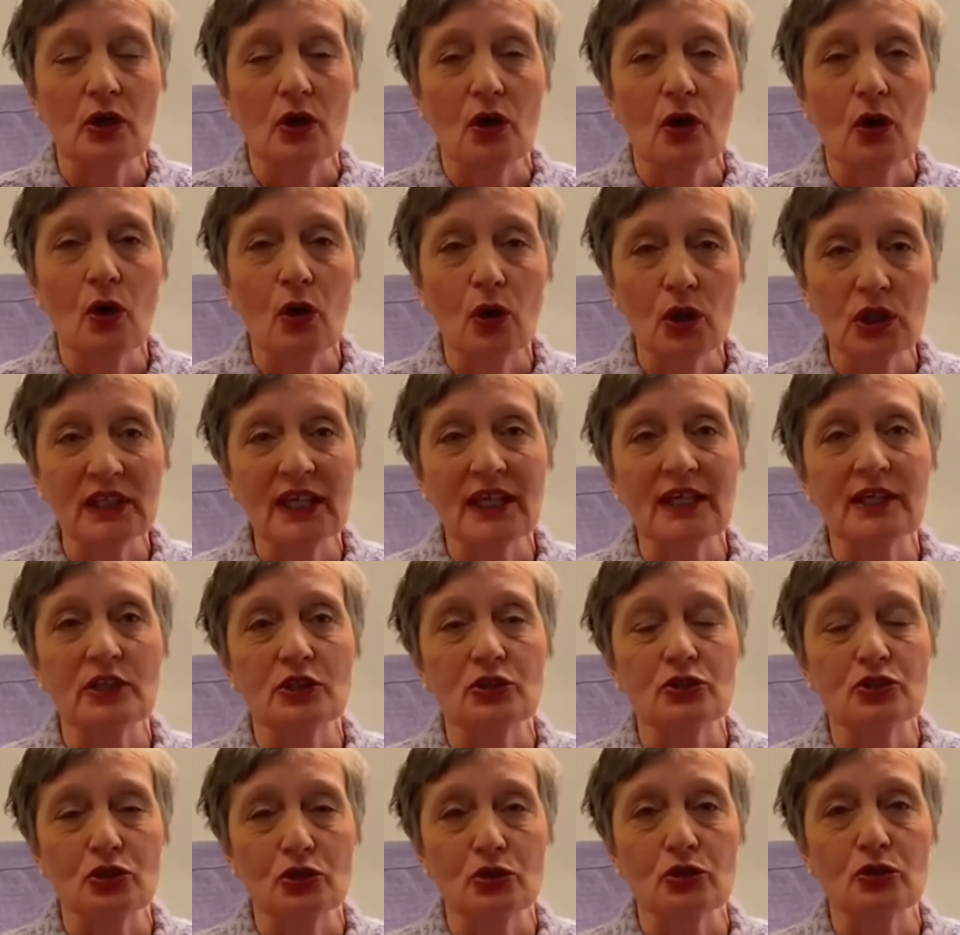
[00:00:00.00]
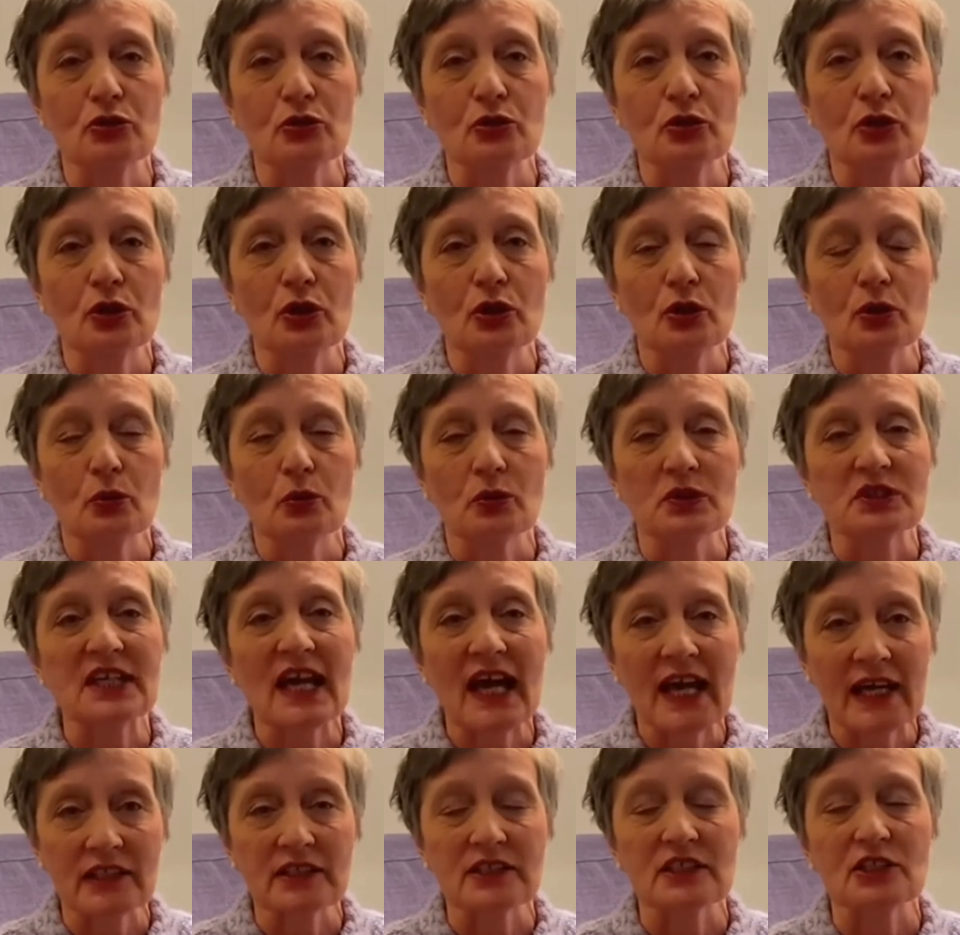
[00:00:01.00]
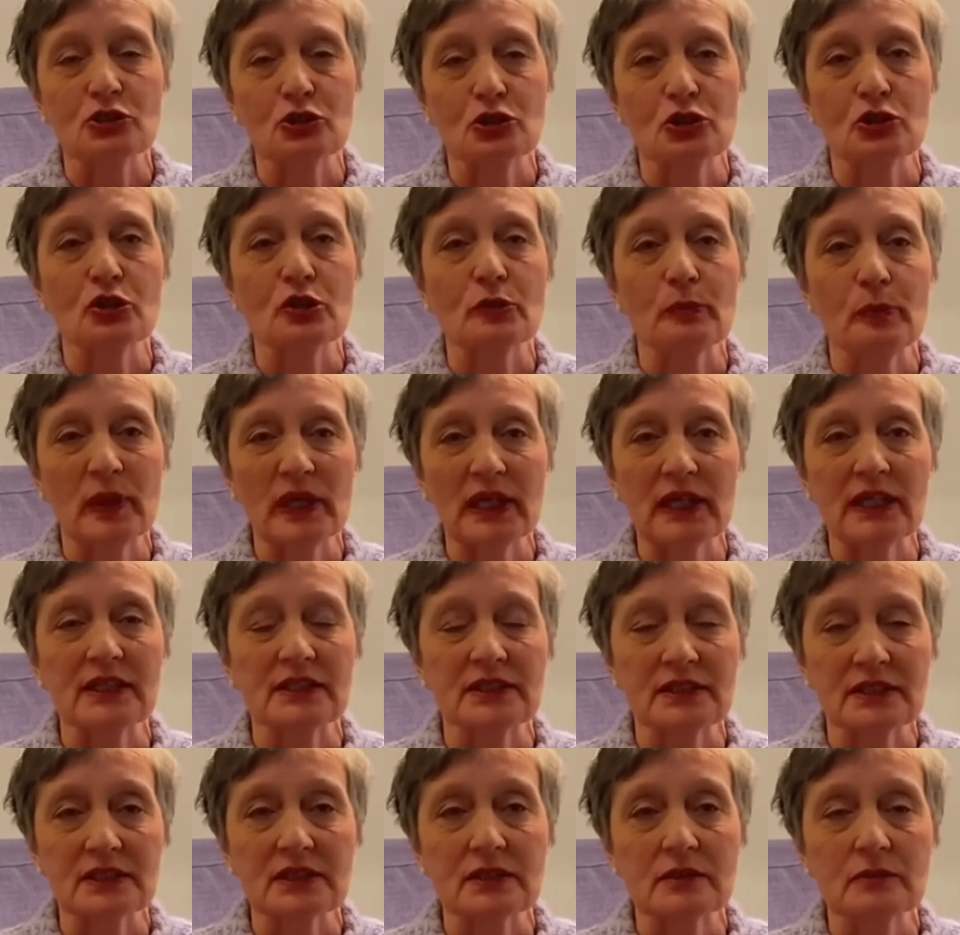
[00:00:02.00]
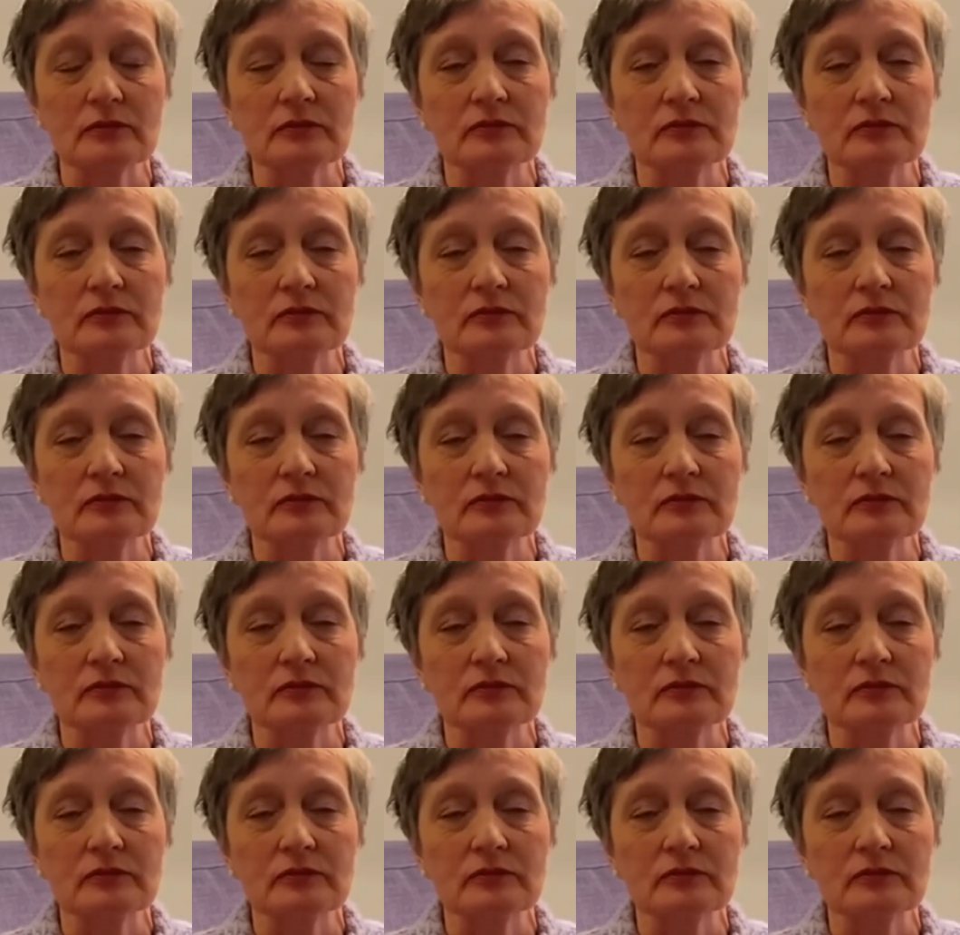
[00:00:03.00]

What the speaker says: all they could do was hand it to the police.